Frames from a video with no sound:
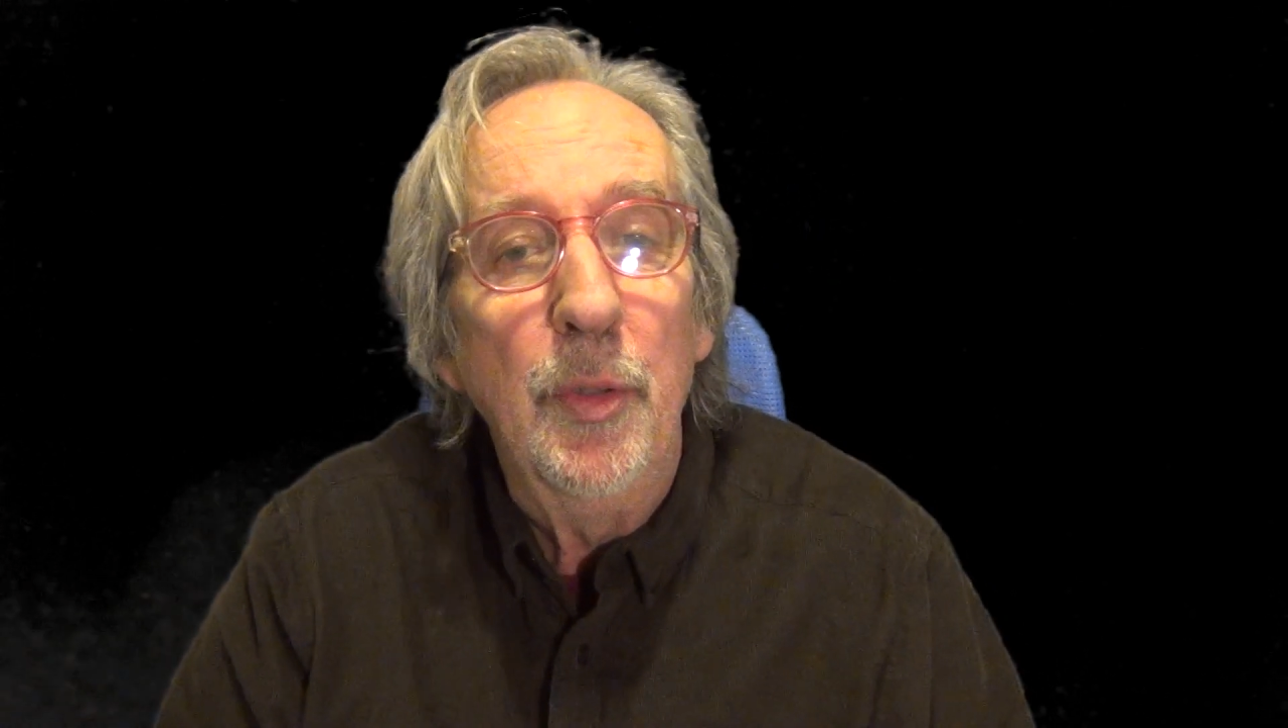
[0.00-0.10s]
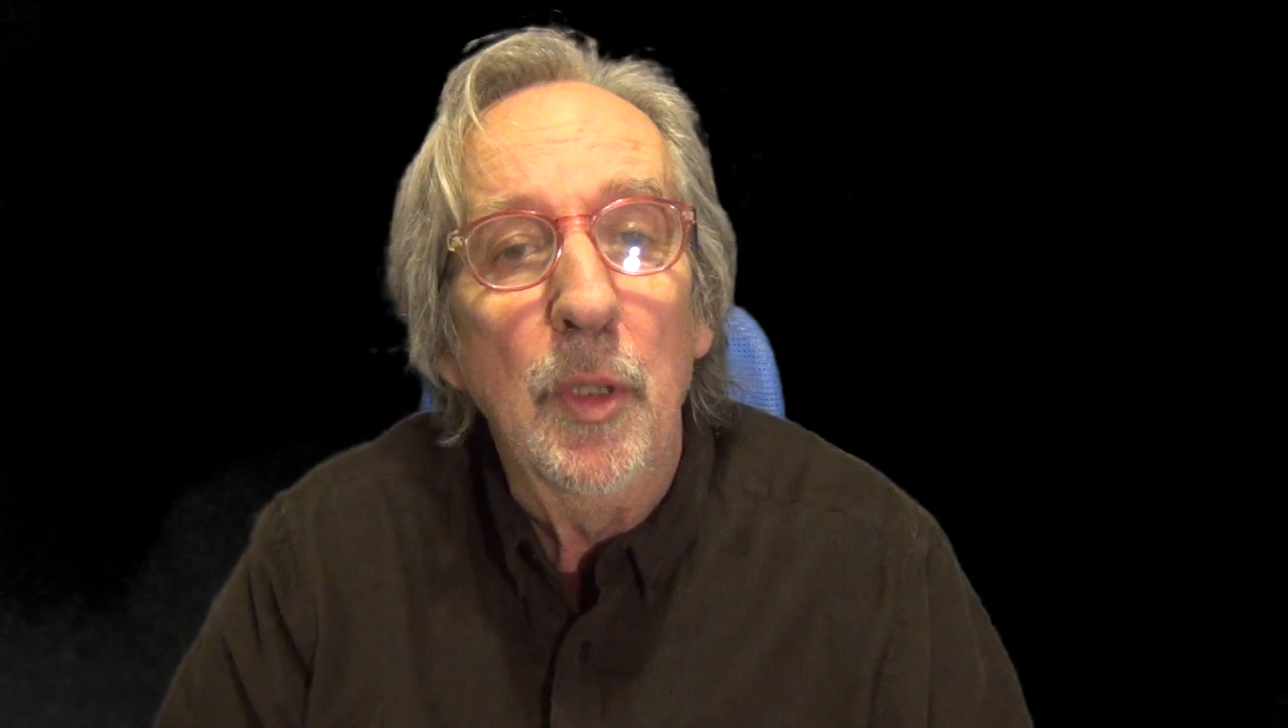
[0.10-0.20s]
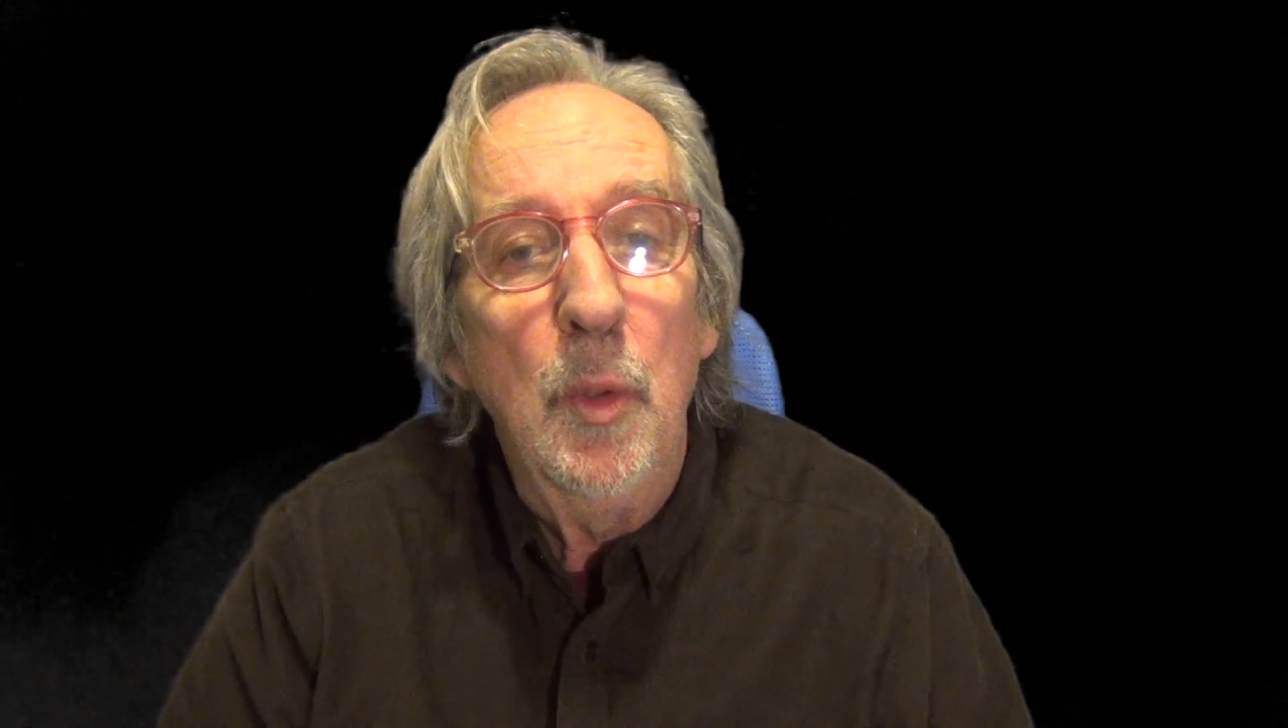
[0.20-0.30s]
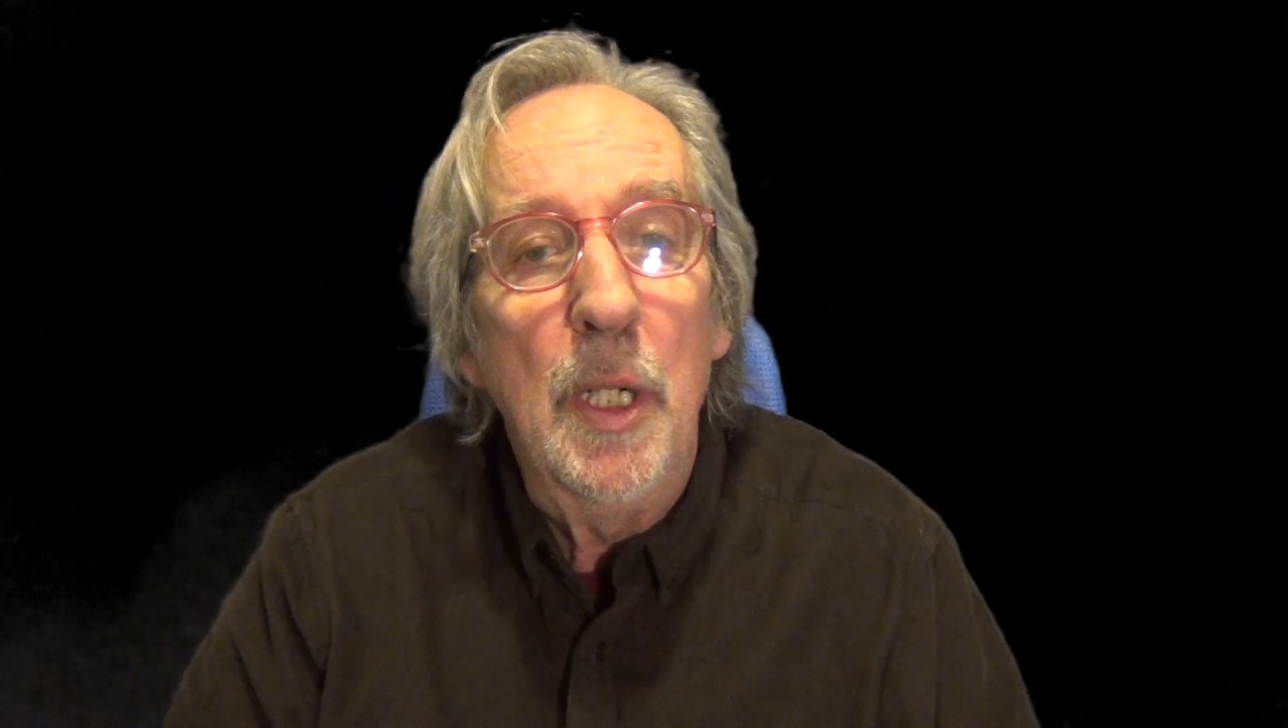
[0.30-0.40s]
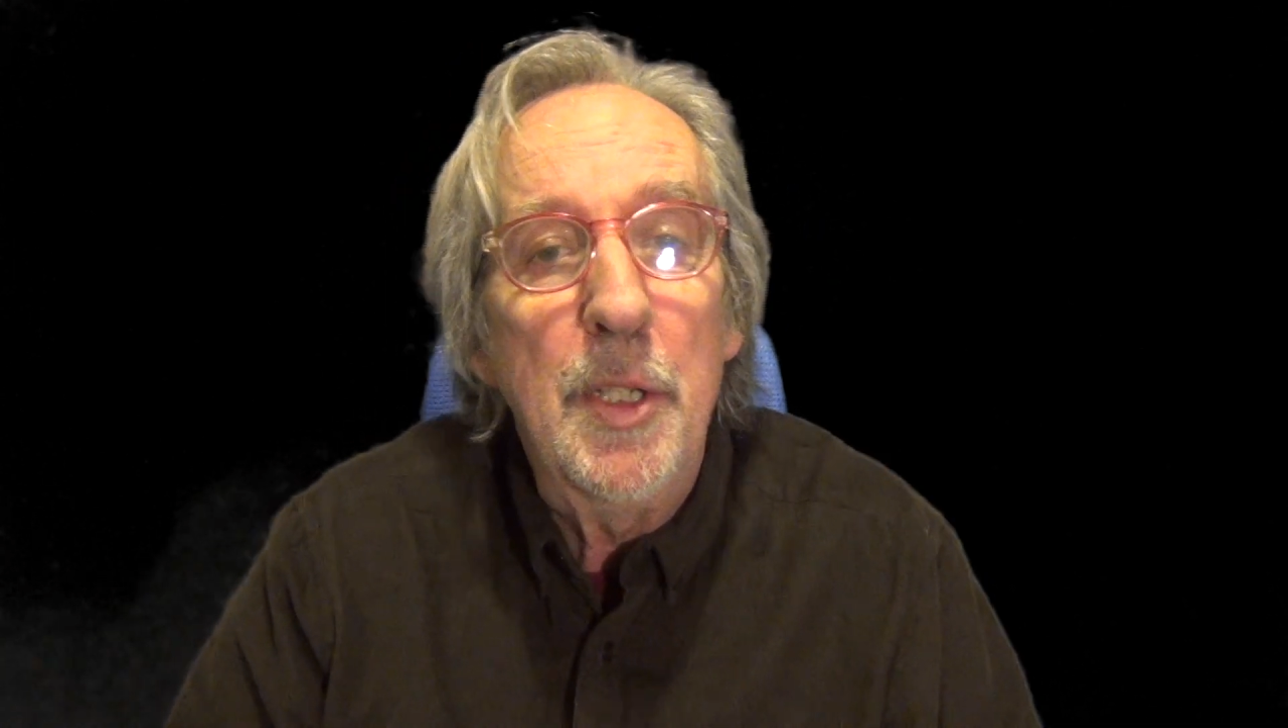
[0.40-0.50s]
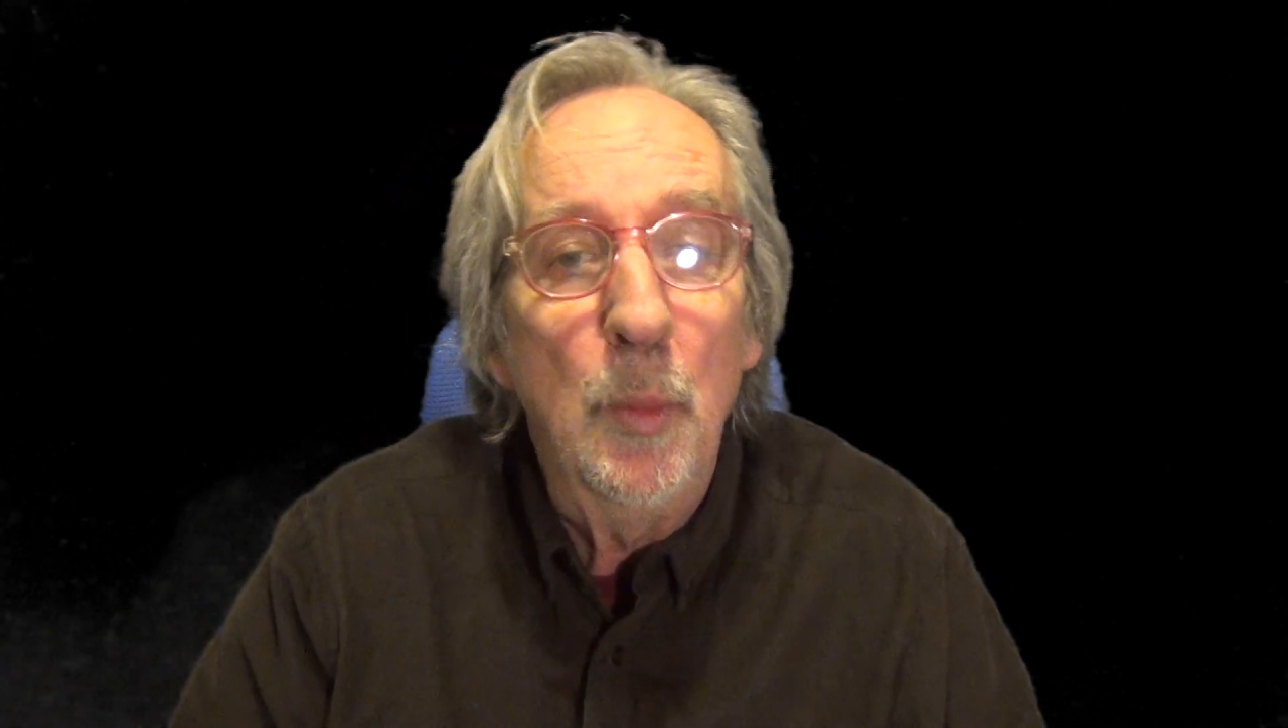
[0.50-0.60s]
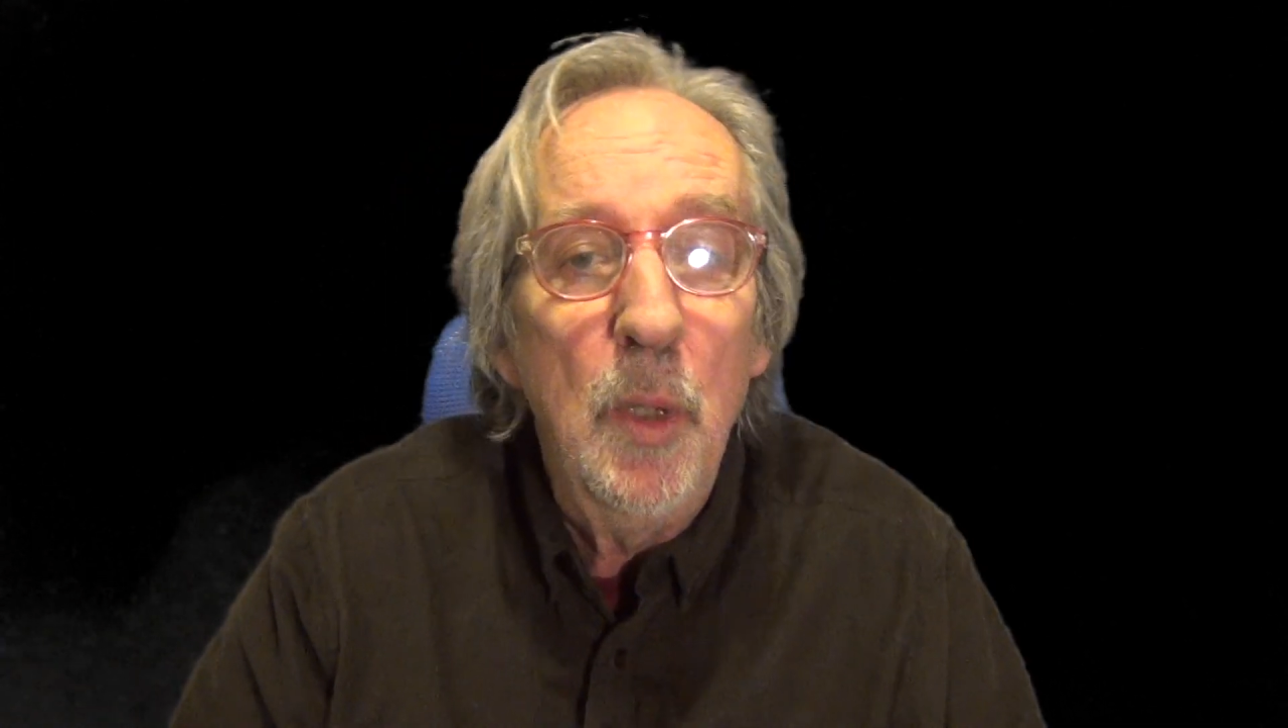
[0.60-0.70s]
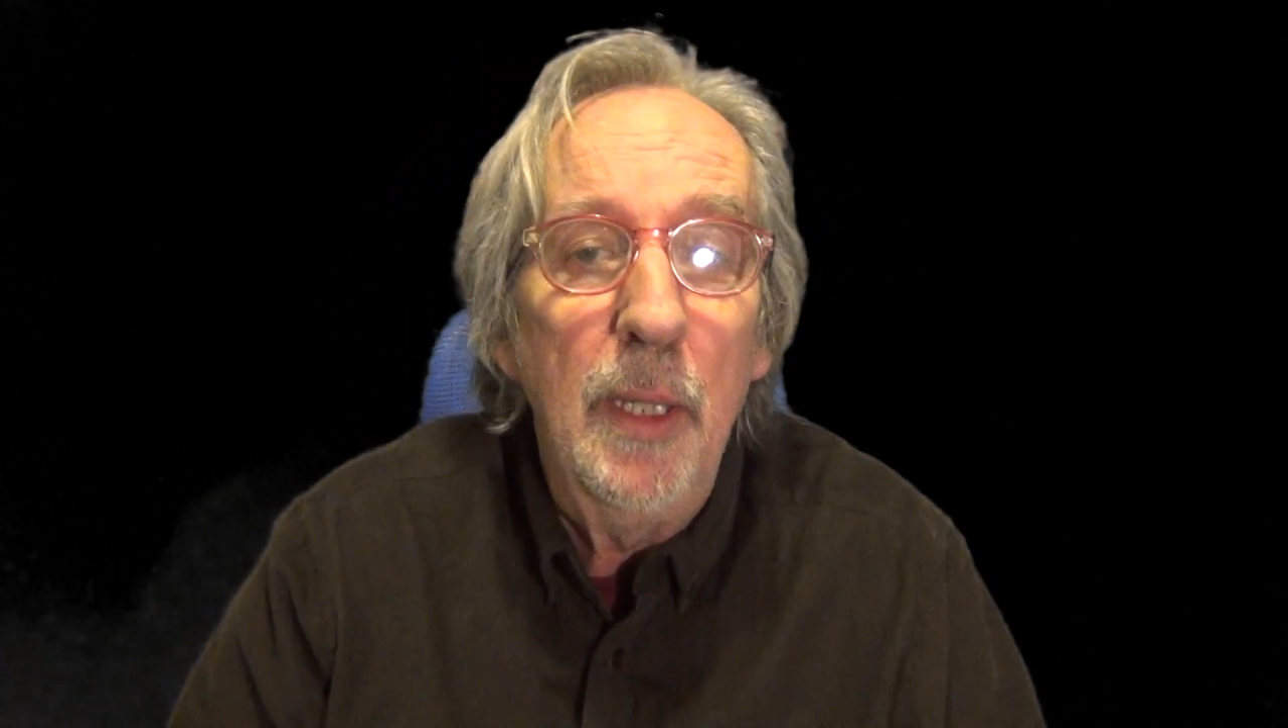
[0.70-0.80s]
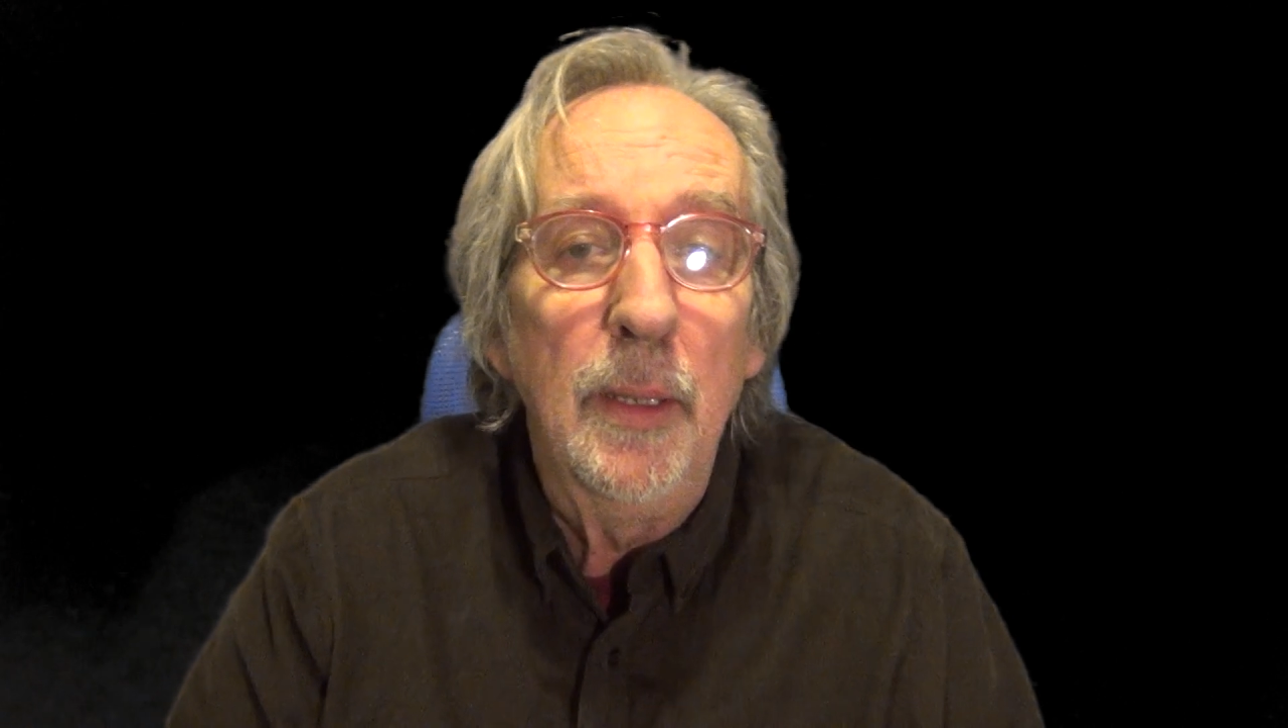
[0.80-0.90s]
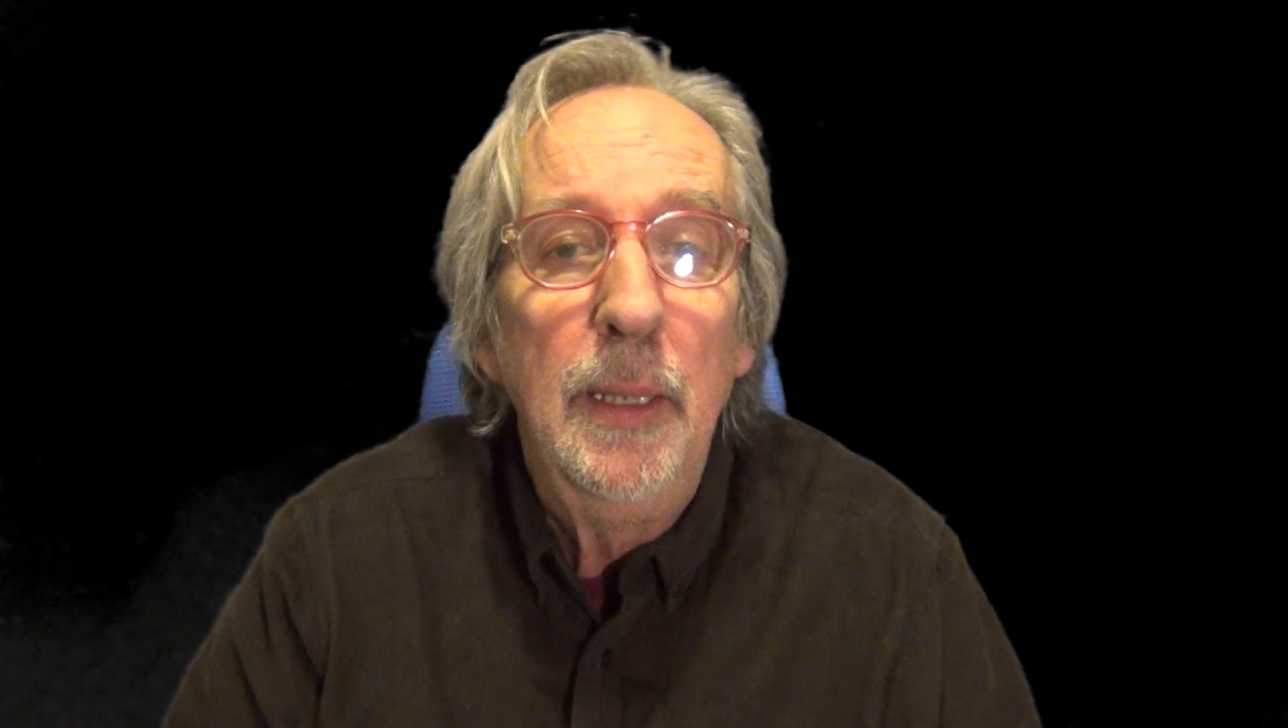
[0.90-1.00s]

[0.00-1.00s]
for quite a while.